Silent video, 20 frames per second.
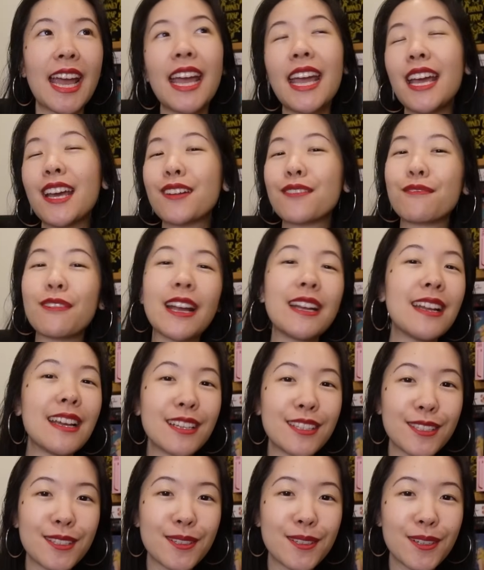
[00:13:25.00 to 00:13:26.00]
and right
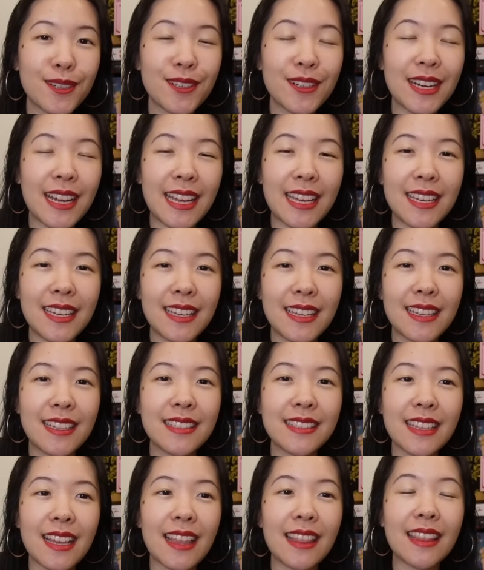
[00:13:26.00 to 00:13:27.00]
next door
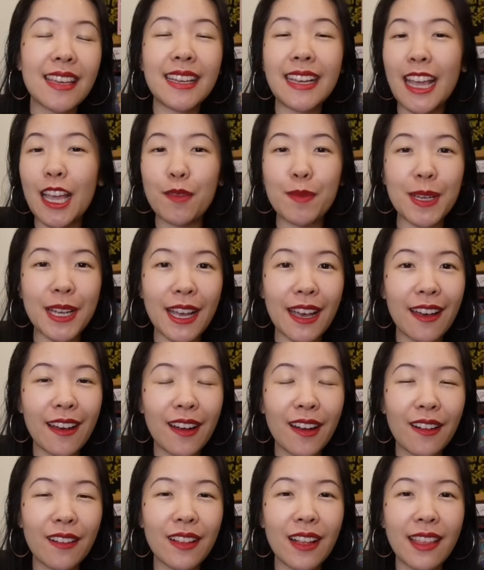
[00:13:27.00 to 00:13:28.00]
is the gaming
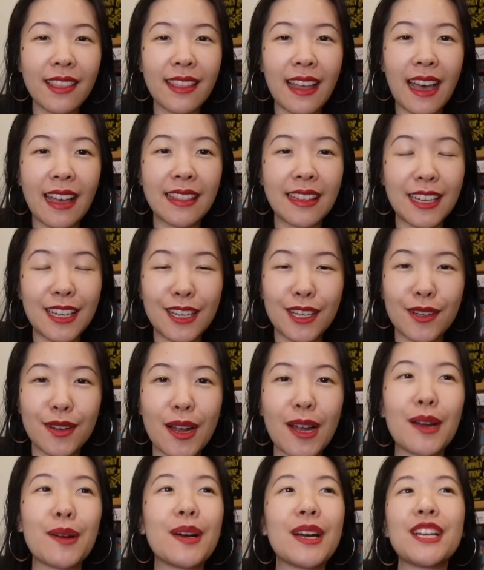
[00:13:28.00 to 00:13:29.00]
hell that the
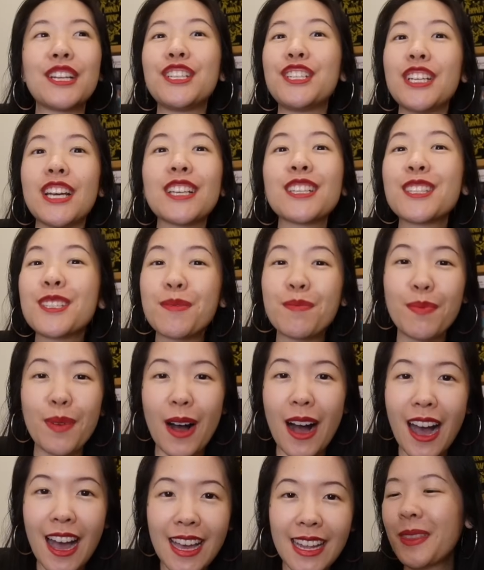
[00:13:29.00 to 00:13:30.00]
hero just
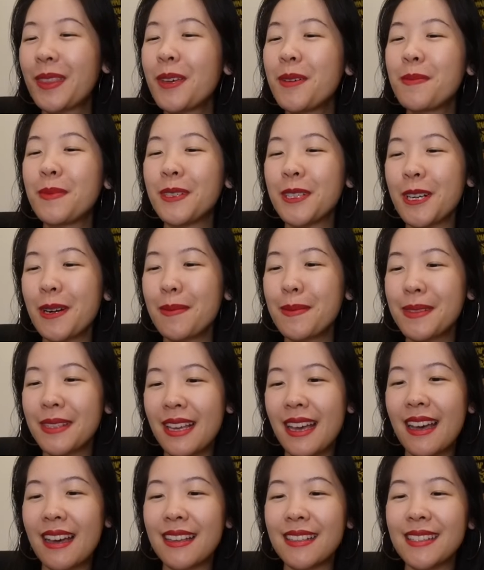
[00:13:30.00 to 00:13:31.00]
bought. The blurb
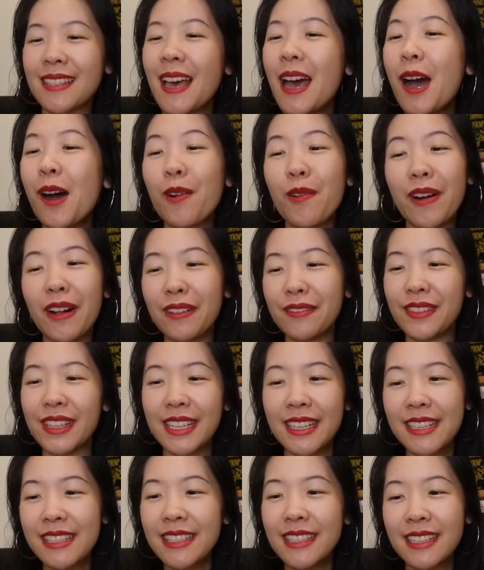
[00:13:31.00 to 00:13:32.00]
says, while
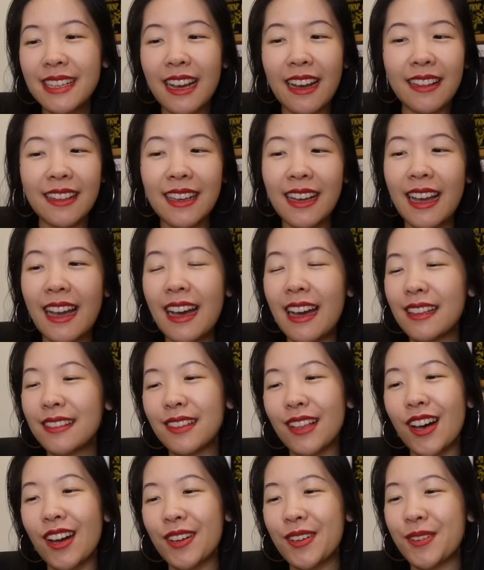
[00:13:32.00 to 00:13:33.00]
Venus and Gala." Had
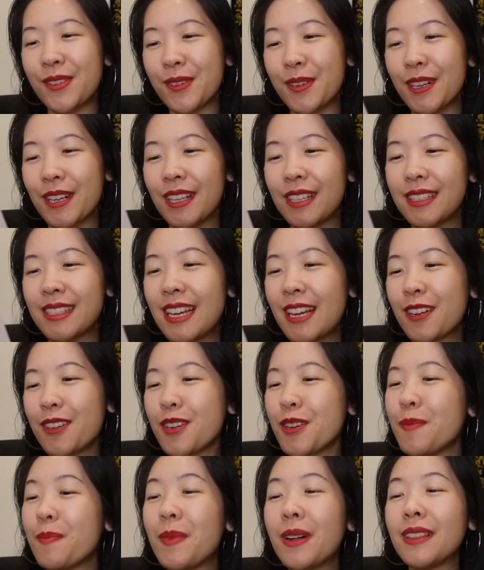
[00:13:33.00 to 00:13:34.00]
Horns and
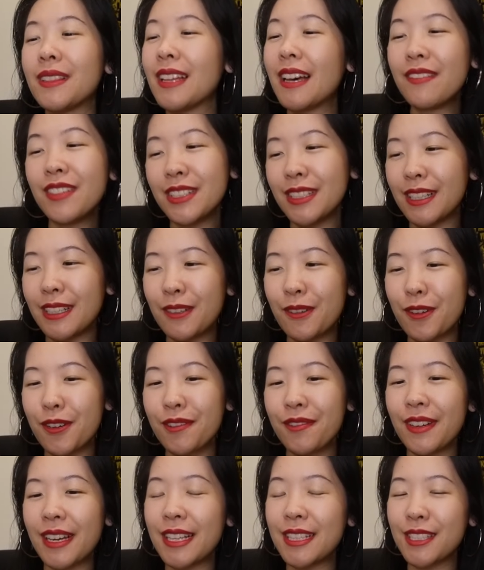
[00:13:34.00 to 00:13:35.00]
her malevolent
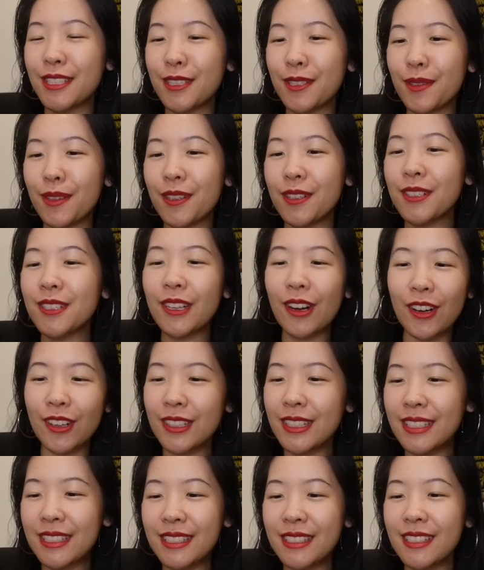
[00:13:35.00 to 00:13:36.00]
orphans do their
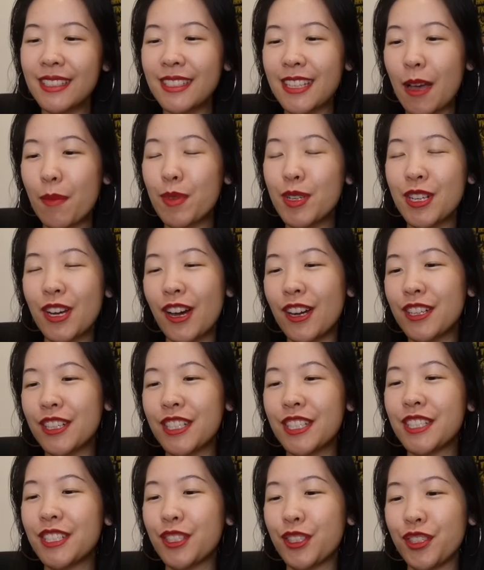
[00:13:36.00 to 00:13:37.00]
darndest to sabotage
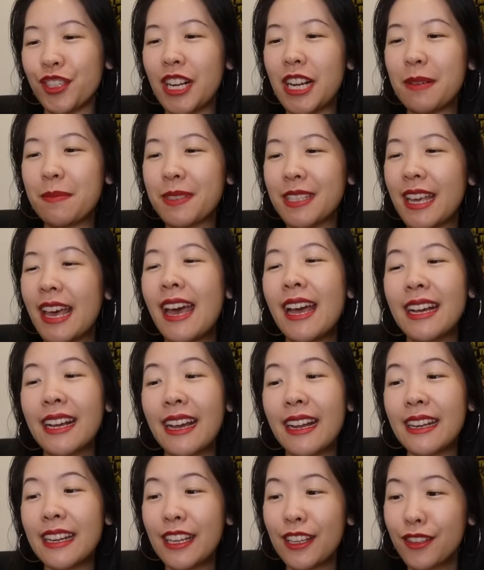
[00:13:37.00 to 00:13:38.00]
his dreams.
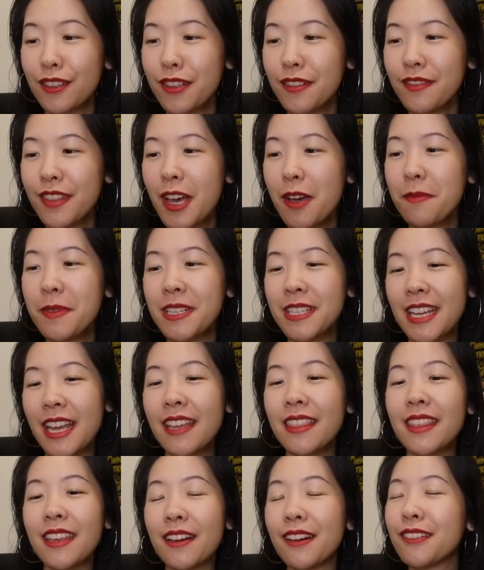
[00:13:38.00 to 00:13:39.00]
Can either of them
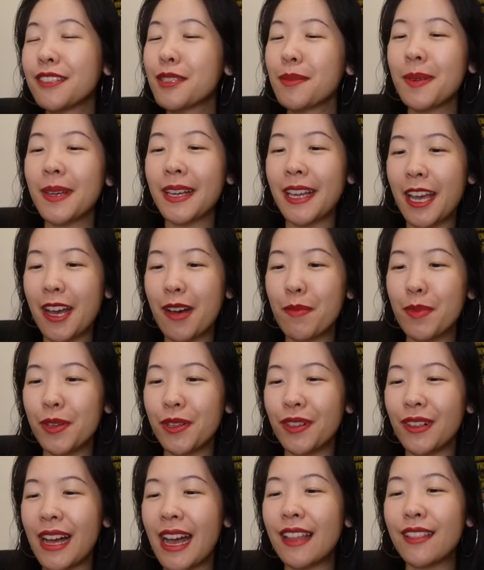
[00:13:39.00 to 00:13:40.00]
take the ultimate
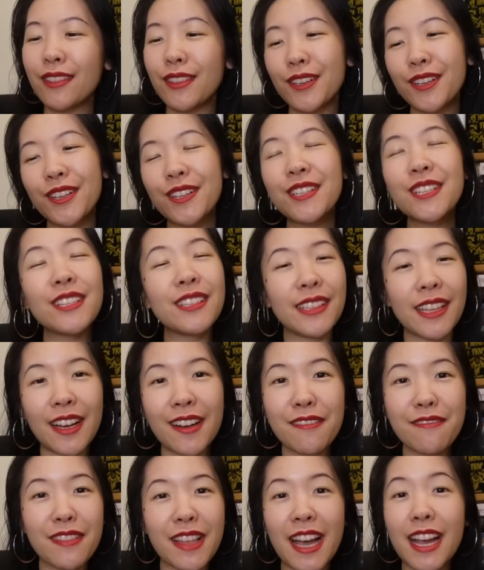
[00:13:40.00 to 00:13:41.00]
gamble and learn to
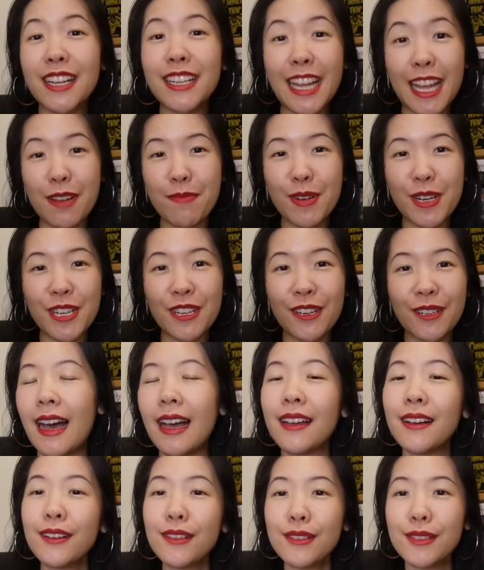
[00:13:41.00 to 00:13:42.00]
love thy neighbor?
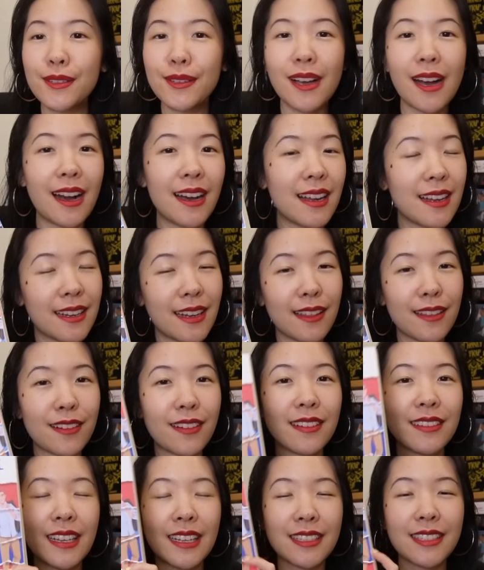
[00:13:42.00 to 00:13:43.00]
I also got another
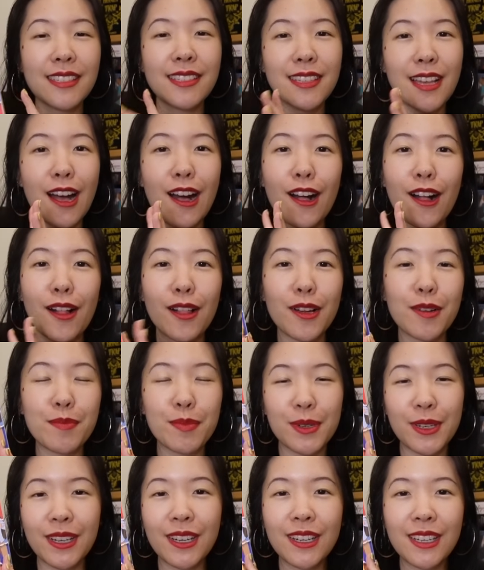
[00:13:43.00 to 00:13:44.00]
Alexis Hall
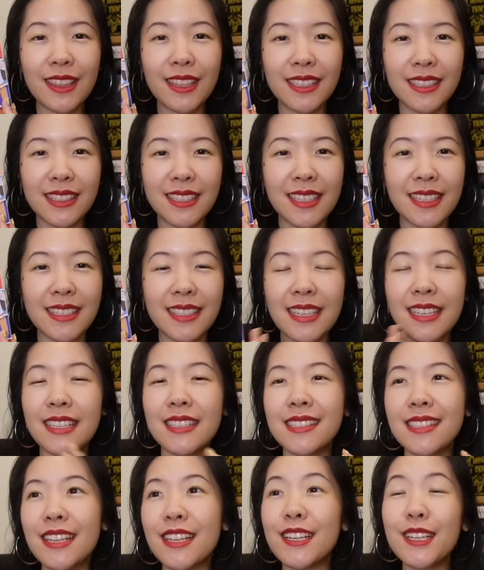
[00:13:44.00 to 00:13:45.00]
book. This is
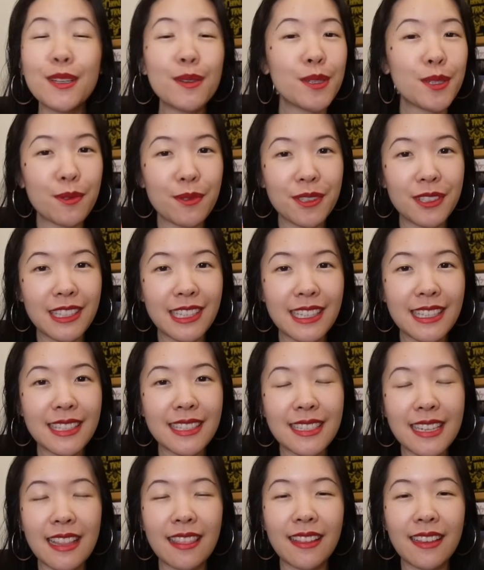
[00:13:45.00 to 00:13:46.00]
his newest release,
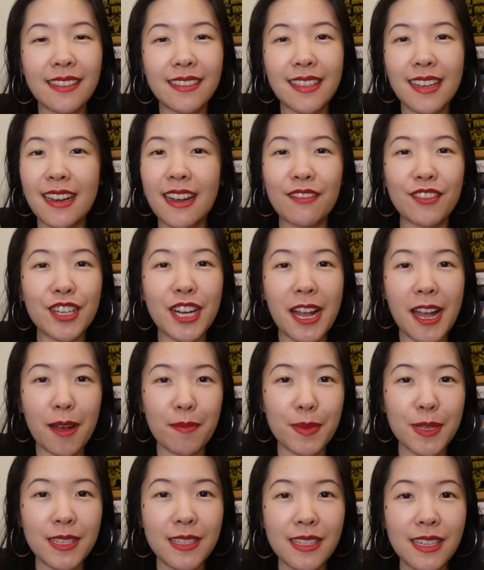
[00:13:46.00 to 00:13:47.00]
10 Things That Never
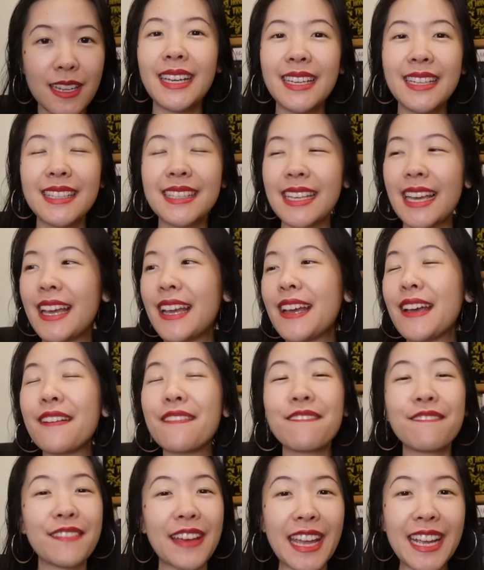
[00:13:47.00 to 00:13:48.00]
Happened. It's a
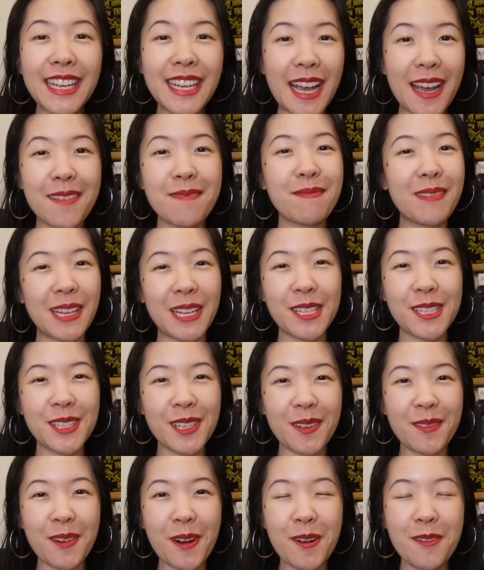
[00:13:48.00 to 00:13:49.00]
fake
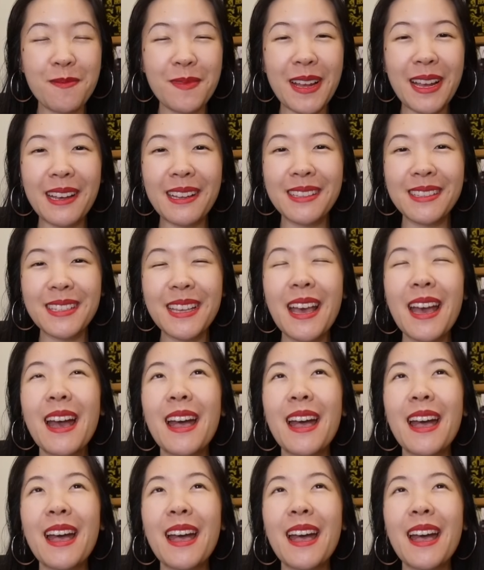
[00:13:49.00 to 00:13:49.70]
amnesia romance.